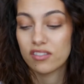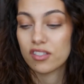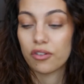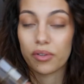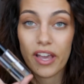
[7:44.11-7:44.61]

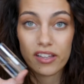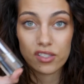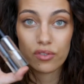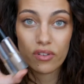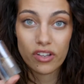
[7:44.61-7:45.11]
So
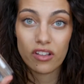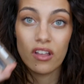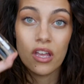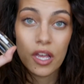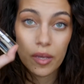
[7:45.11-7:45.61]
castor
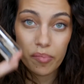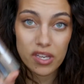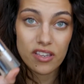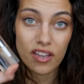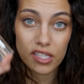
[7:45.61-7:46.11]
oil,
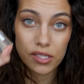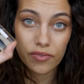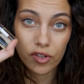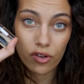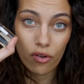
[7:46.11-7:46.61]
big
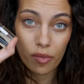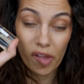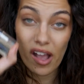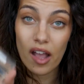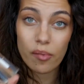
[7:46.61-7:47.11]
yes for growing
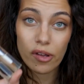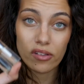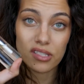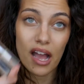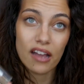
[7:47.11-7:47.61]
my
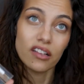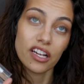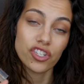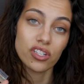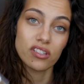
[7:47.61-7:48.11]
eyebrows,
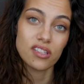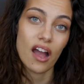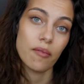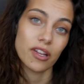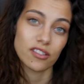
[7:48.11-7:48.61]
eyelashes,
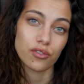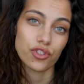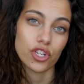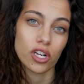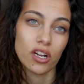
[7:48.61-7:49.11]
I'm not so
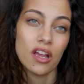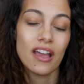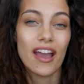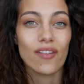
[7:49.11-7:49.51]
sure.